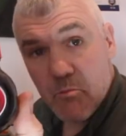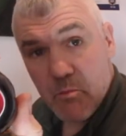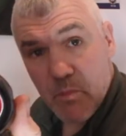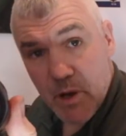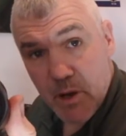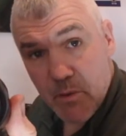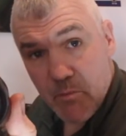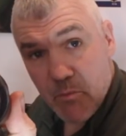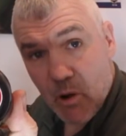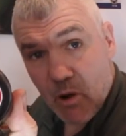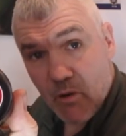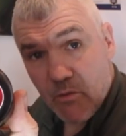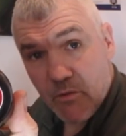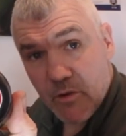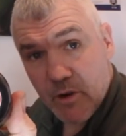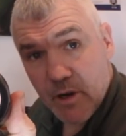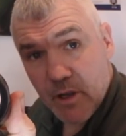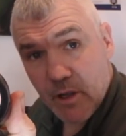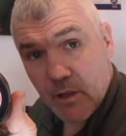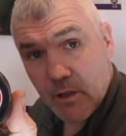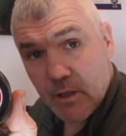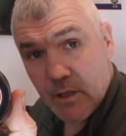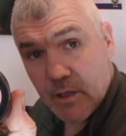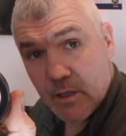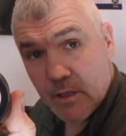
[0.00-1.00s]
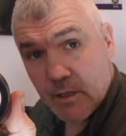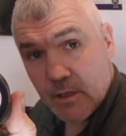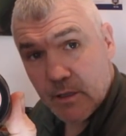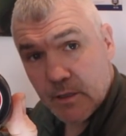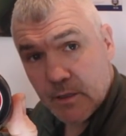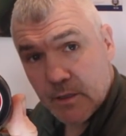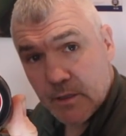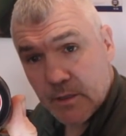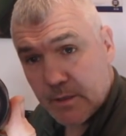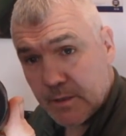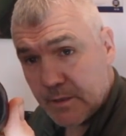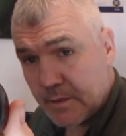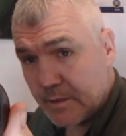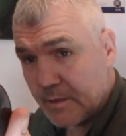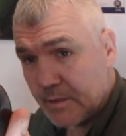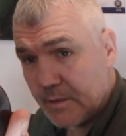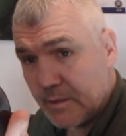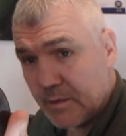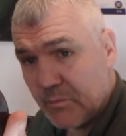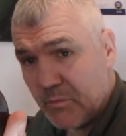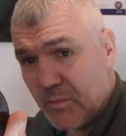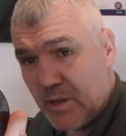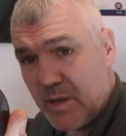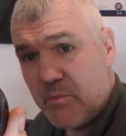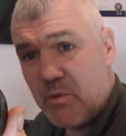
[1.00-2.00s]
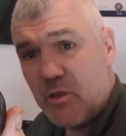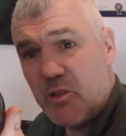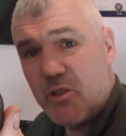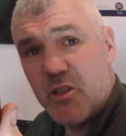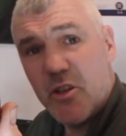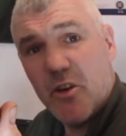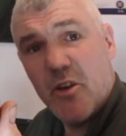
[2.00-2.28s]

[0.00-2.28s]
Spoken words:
Bit of Bovril. People